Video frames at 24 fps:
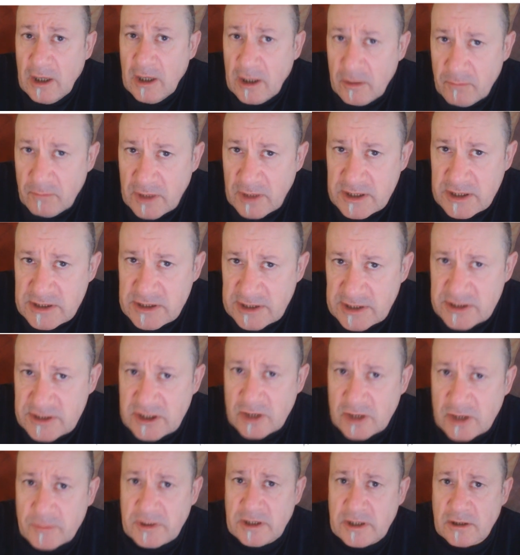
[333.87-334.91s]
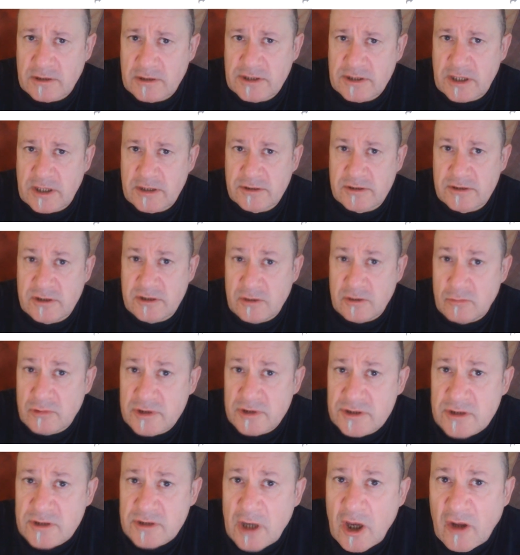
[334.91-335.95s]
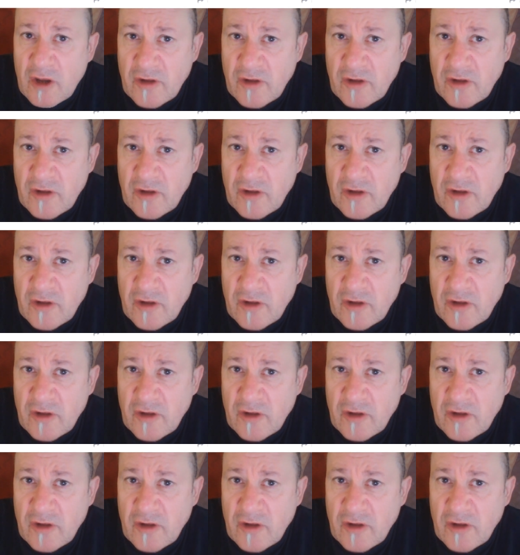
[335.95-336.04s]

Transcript: and basically Toby Young's attitude was